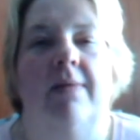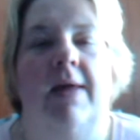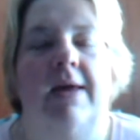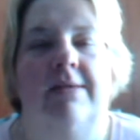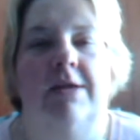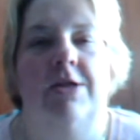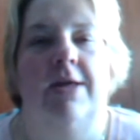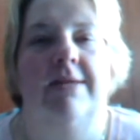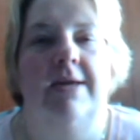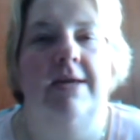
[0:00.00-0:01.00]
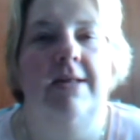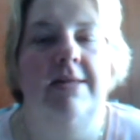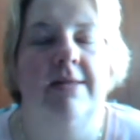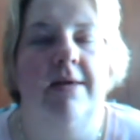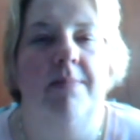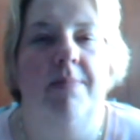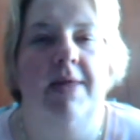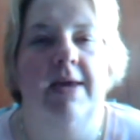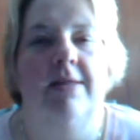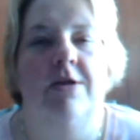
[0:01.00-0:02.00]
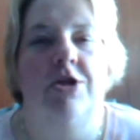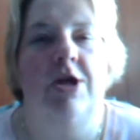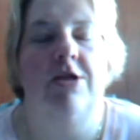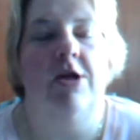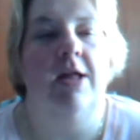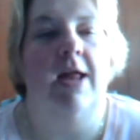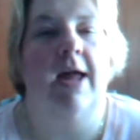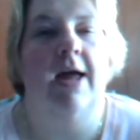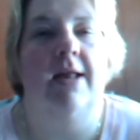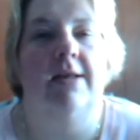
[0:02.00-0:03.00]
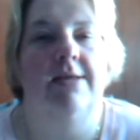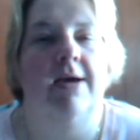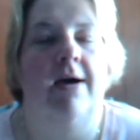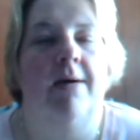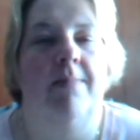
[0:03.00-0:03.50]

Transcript: they suggested some things to change it, and